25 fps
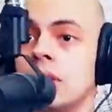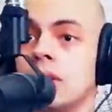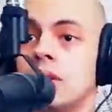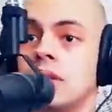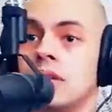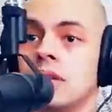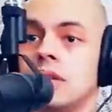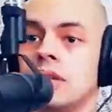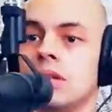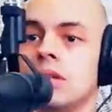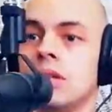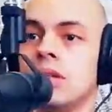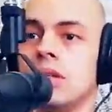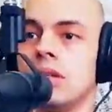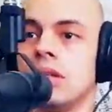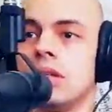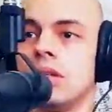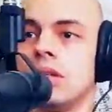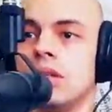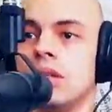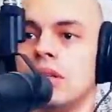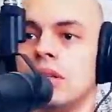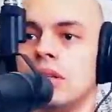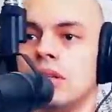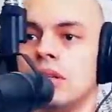
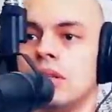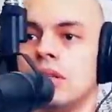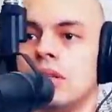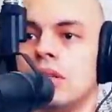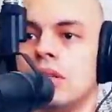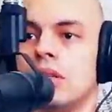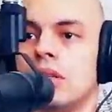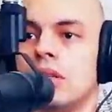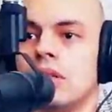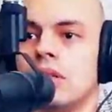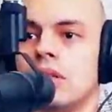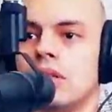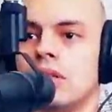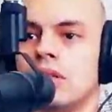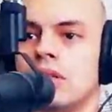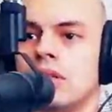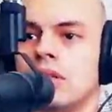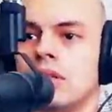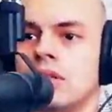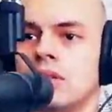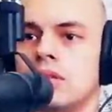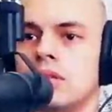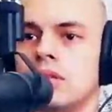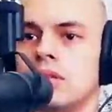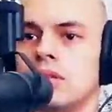
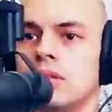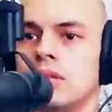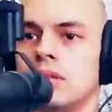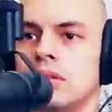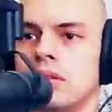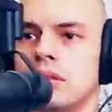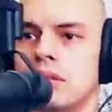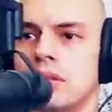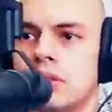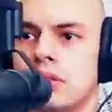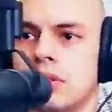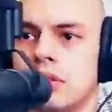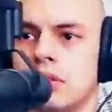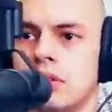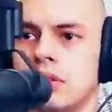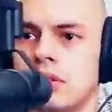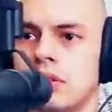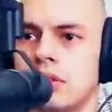Nothing is said.